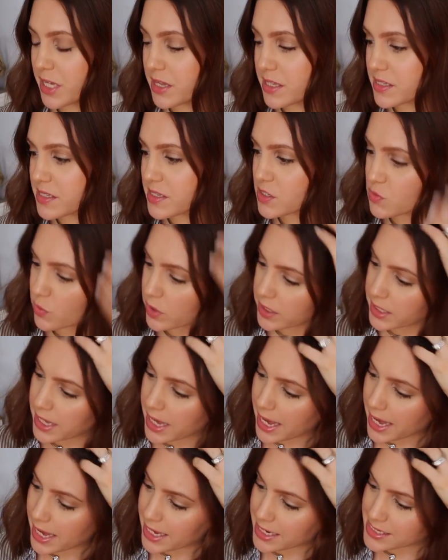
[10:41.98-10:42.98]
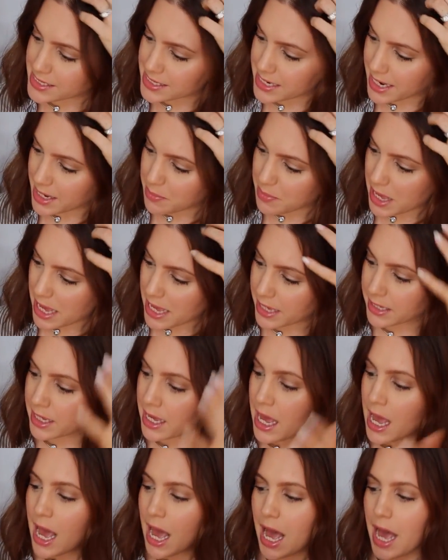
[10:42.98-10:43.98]
me this is really a day
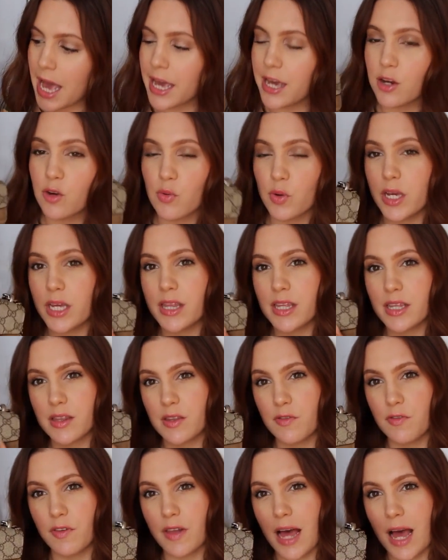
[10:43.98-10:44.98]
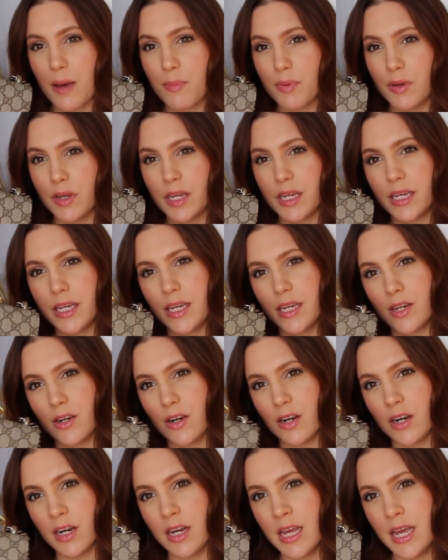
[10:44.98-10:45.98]
bag. I agree that the flap
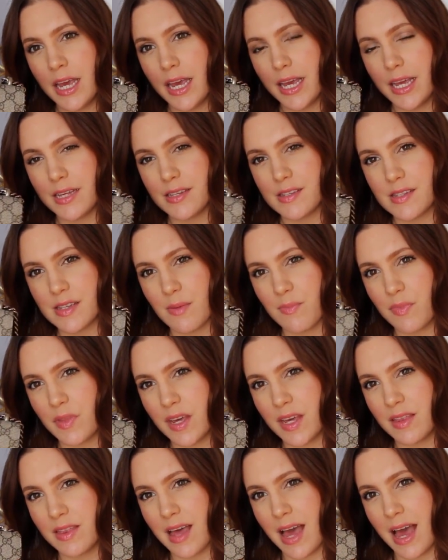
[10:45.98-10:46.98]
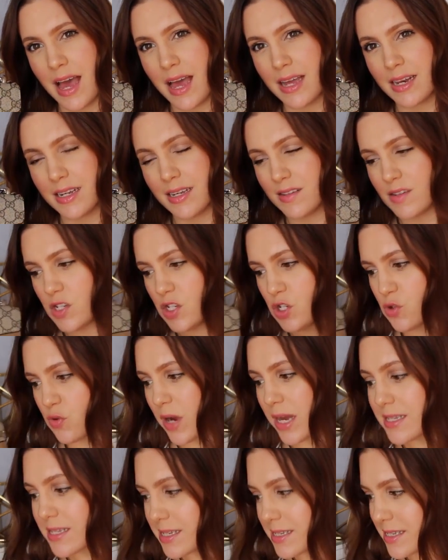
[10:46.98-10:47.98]
here is something that it
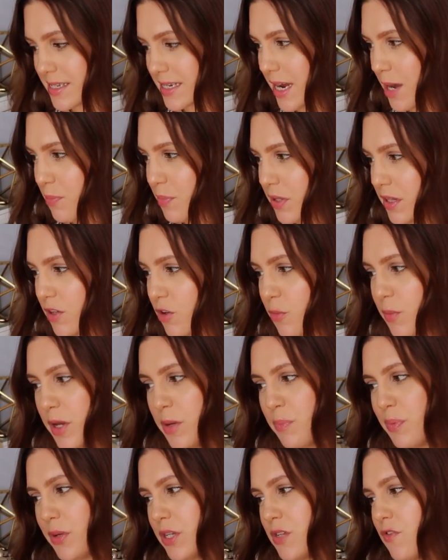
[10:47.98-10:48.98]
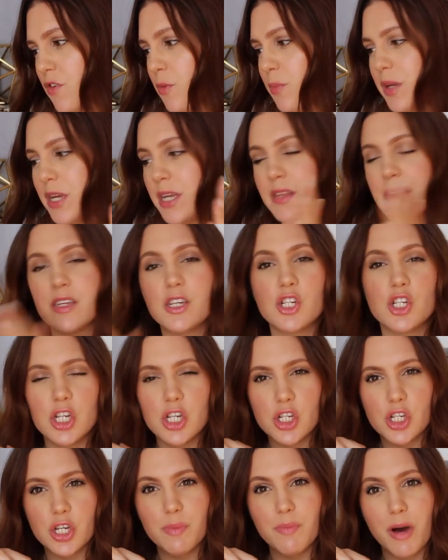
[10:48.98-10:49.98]
dresses it up a little bit, but for me the
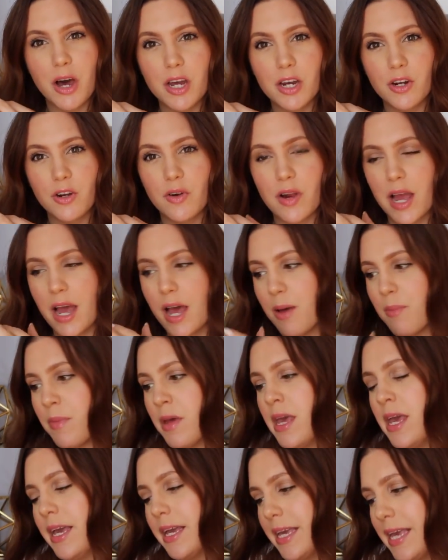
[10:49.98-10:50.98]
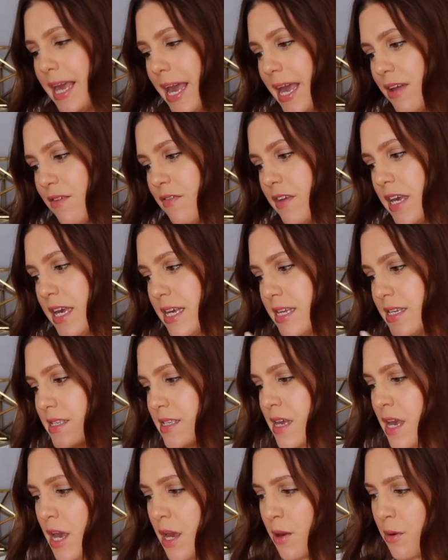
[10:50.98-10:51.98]
GG monogram
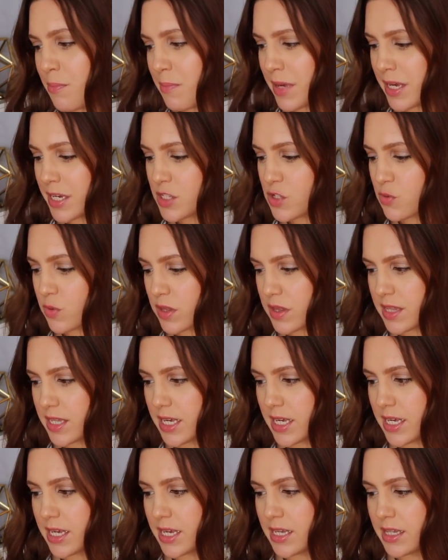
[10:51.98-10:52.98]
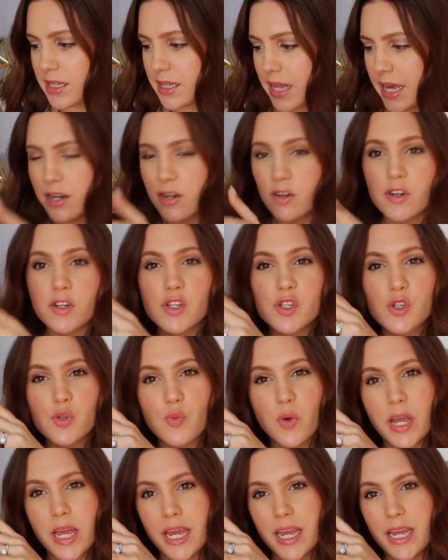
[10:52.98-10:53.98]
canvas mixed with the lighter
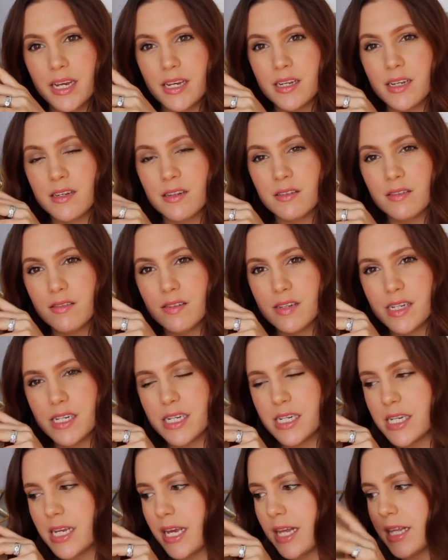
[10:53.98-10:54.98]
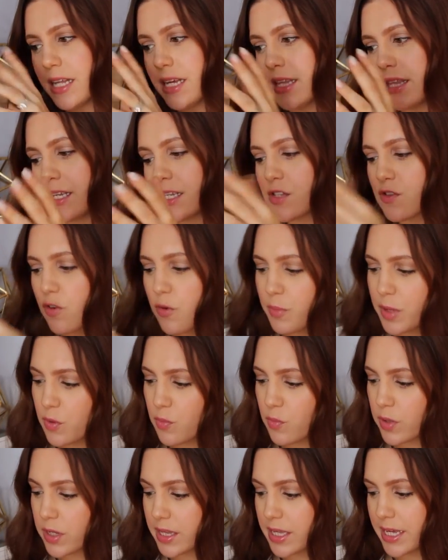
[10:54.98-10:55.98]
suede detailing, this for
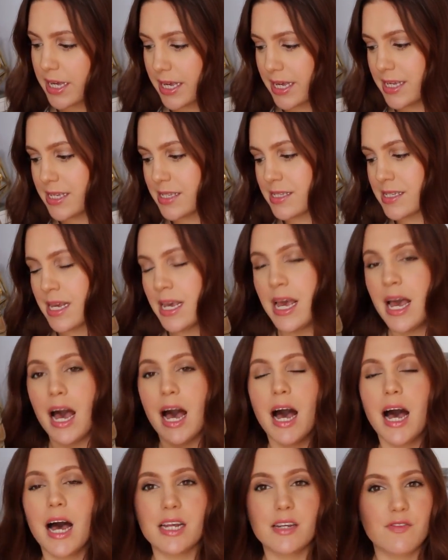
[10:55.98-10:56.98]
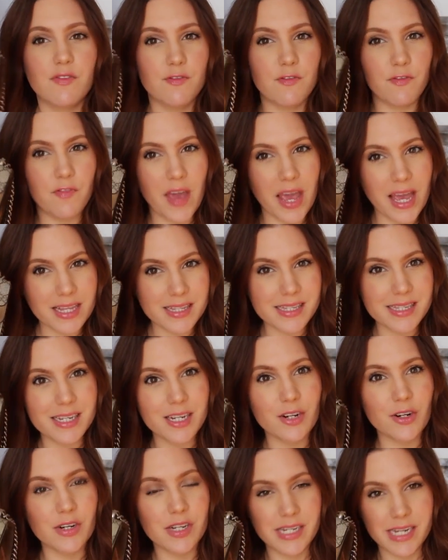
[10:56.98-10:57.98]
me really is a
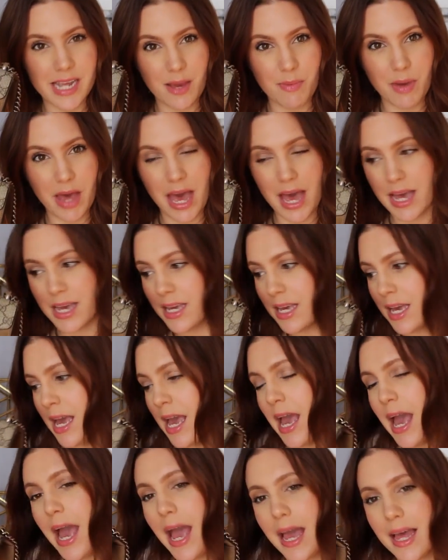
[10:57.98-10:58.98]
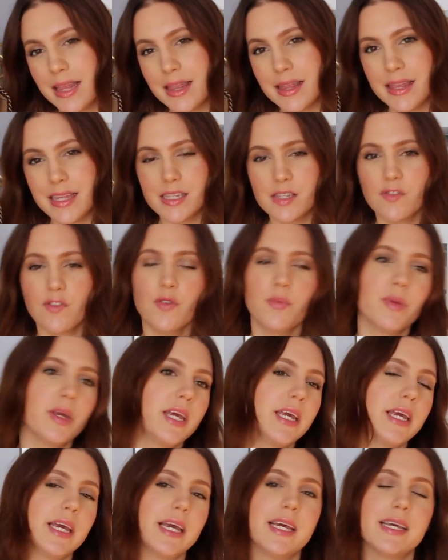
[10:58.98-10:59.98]
fancier day bag, and this for
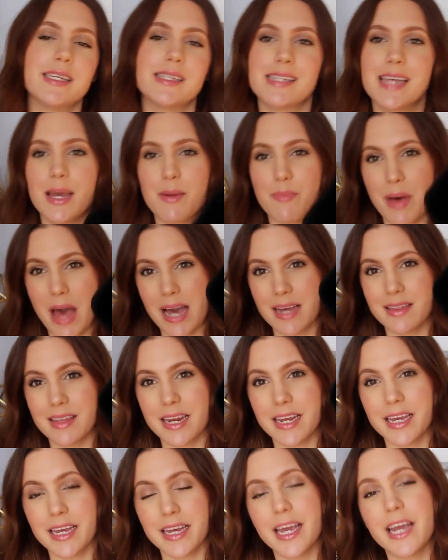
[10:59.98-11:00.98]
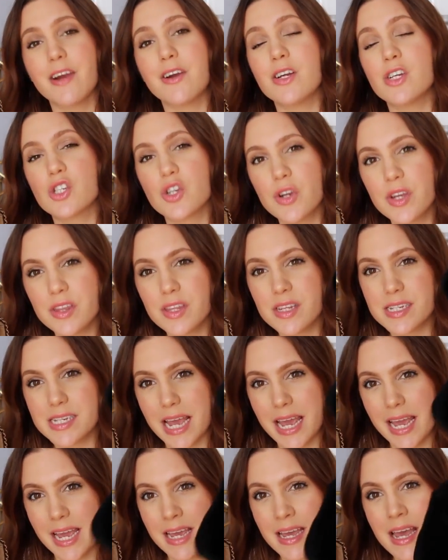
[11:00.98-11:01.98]
me is a bag that I can carry during the
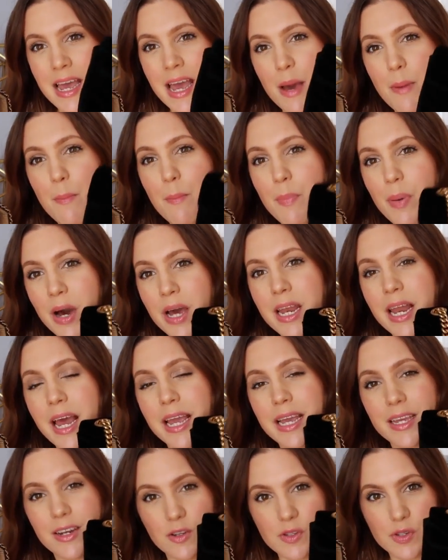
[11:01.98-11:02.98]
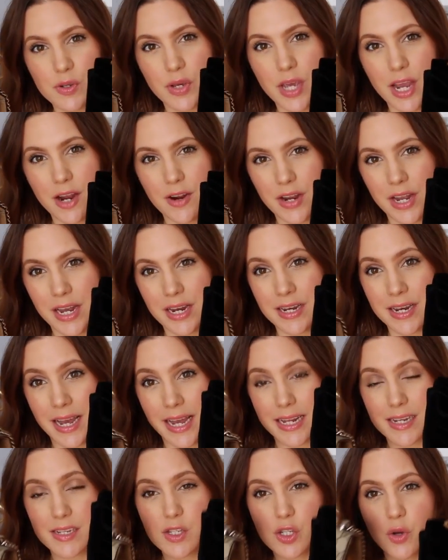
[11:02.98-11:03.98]
day, but I can also carry at
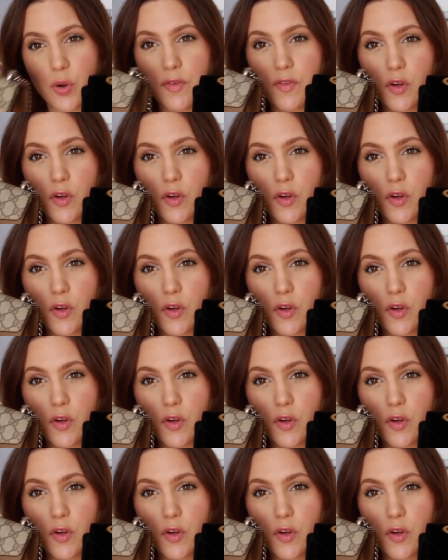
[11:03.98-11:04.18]
night. So